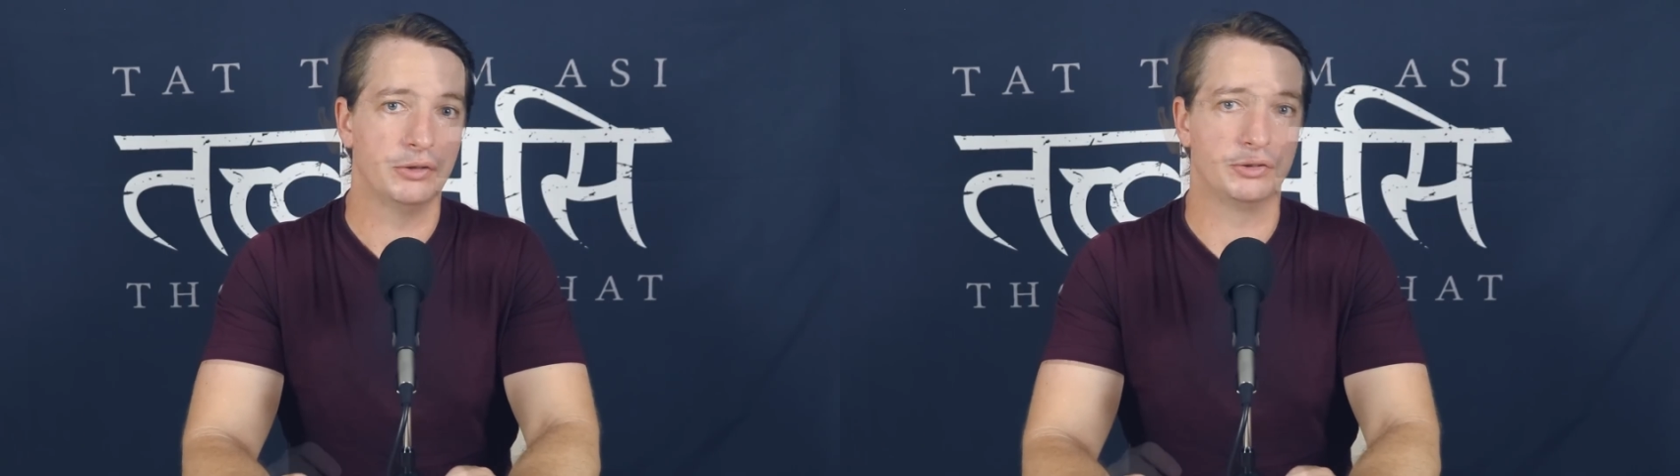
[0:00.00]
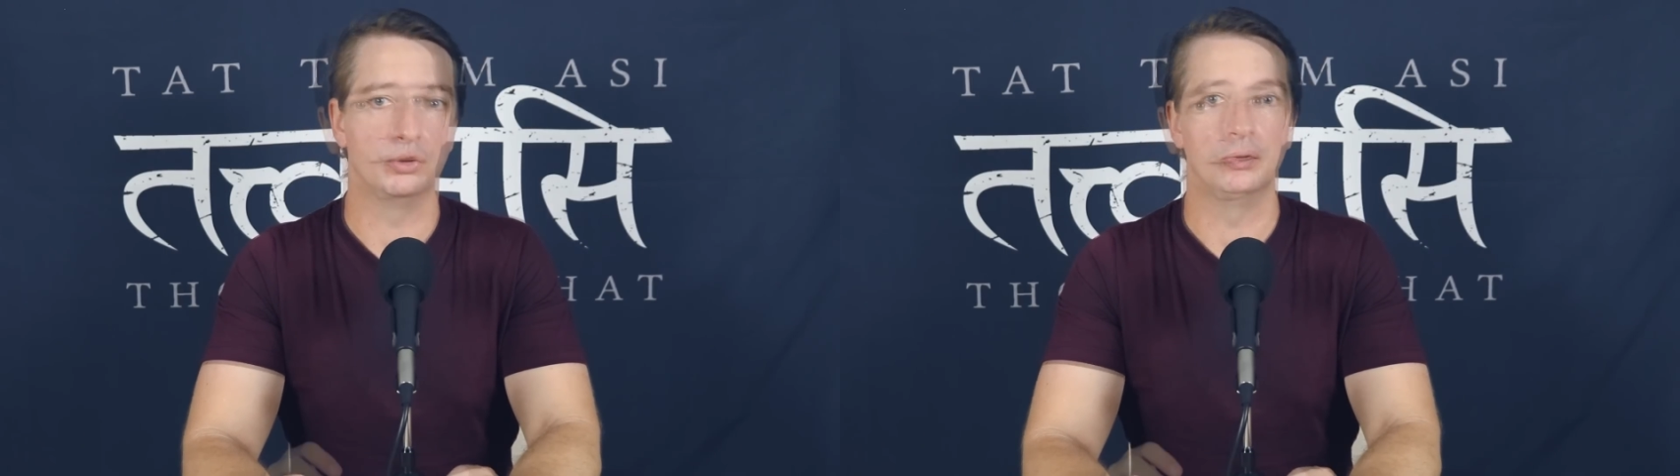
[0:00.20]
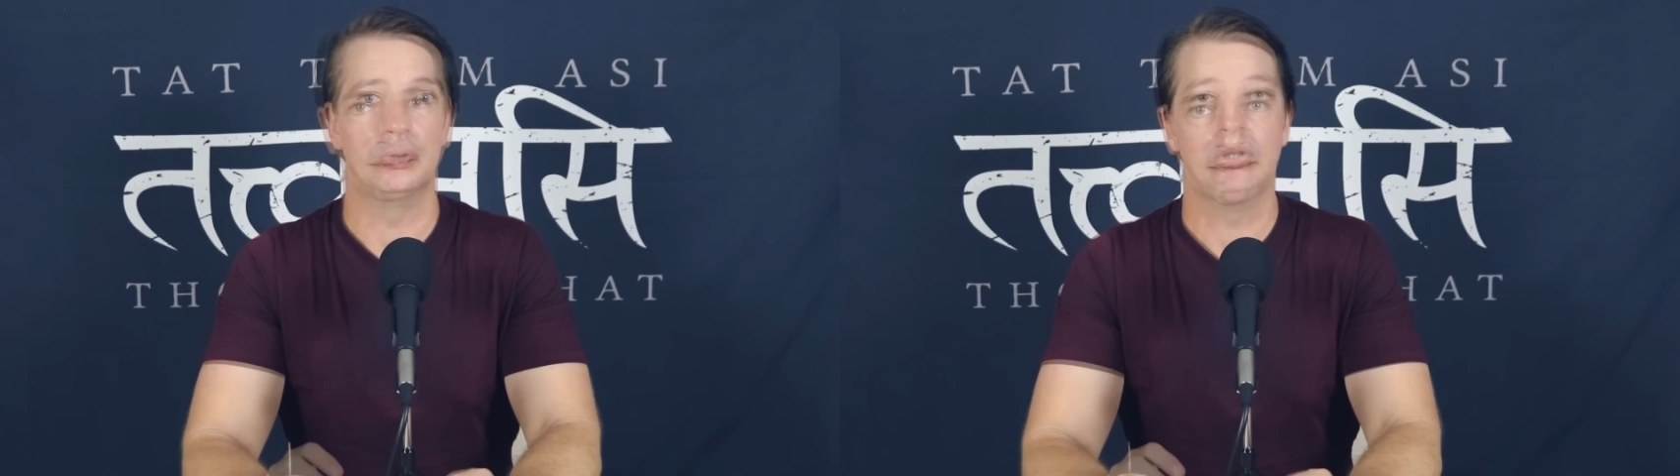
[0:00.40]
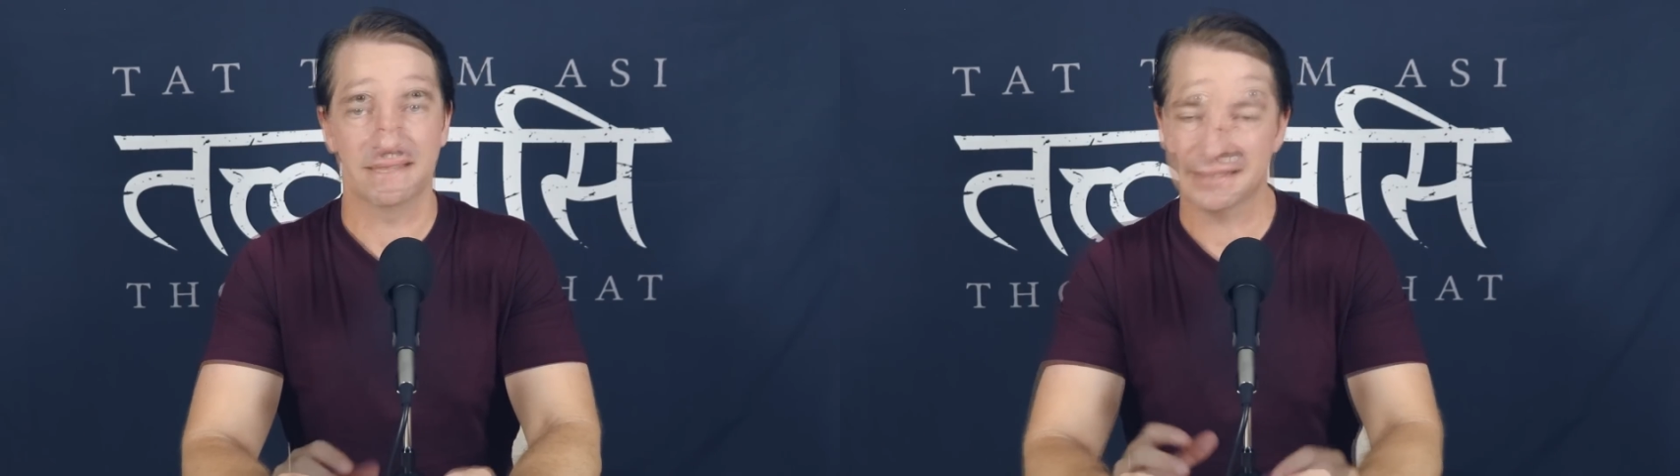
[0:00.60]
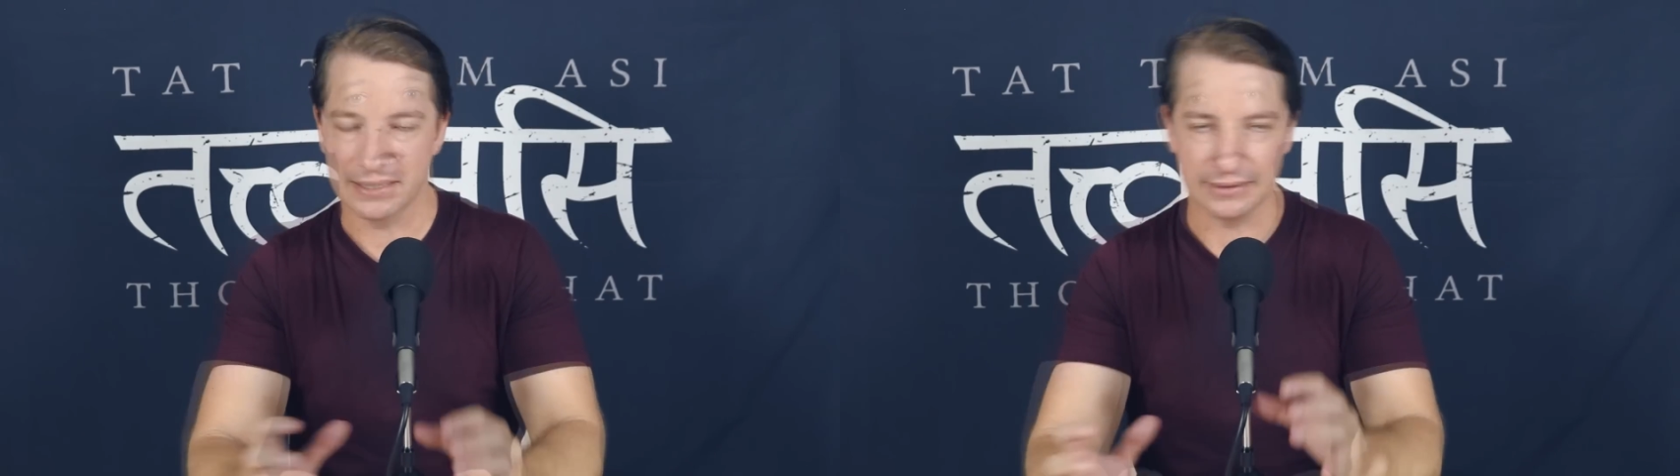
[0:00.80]
to
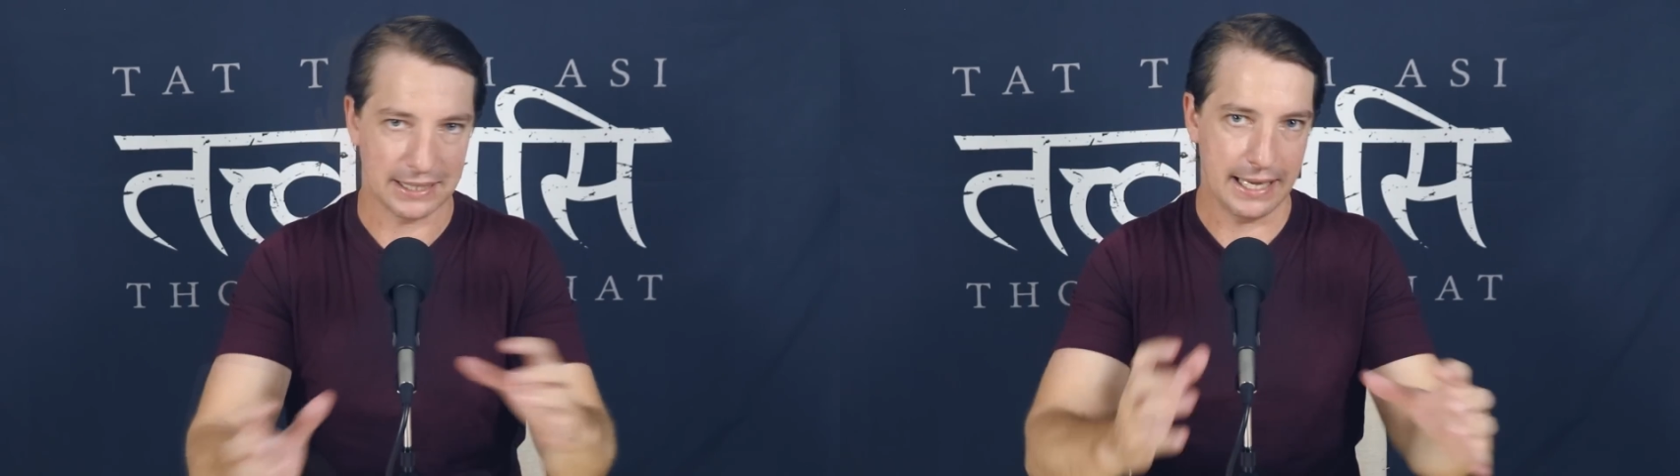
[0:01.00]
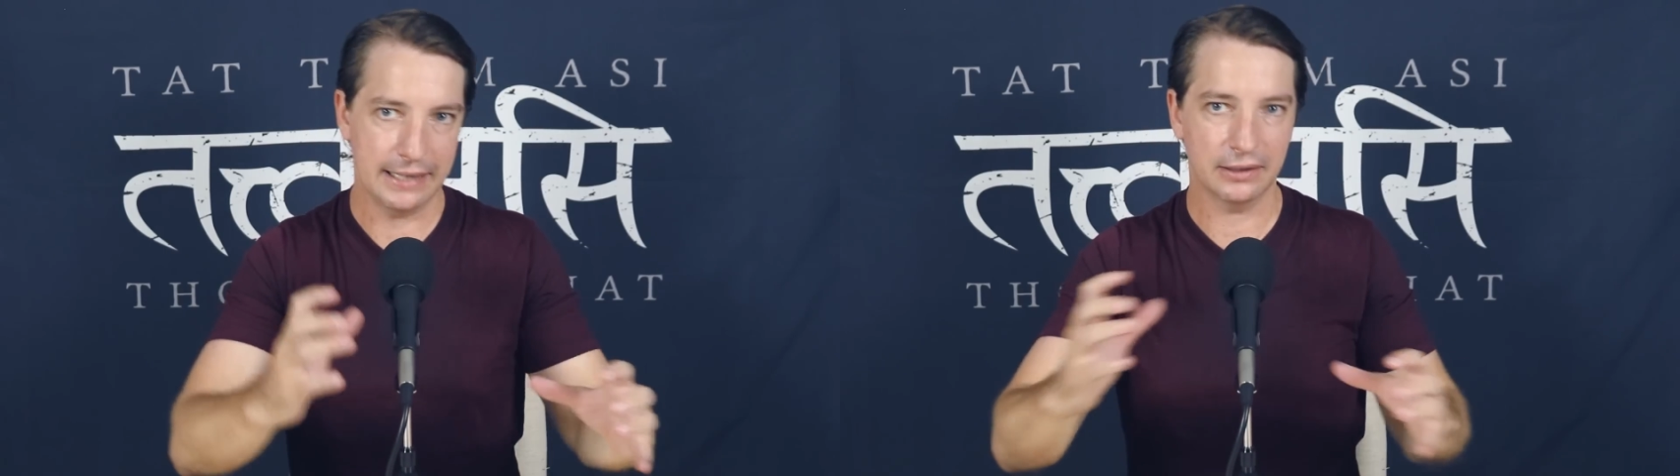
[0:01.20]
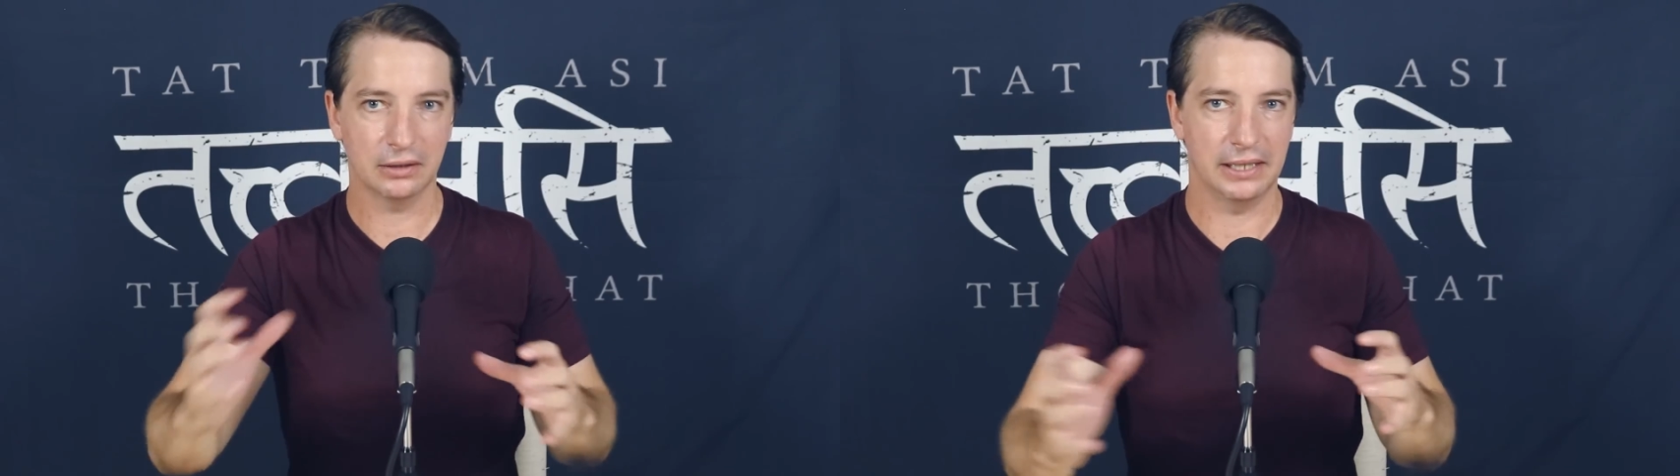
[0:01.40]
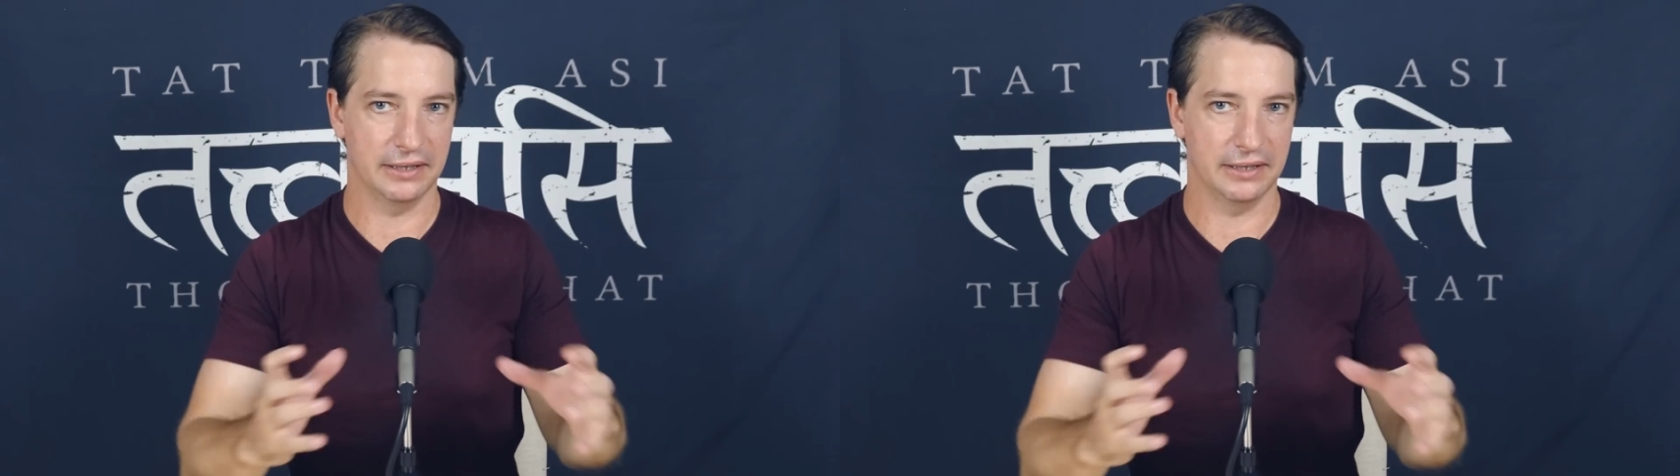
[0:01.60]
disentangle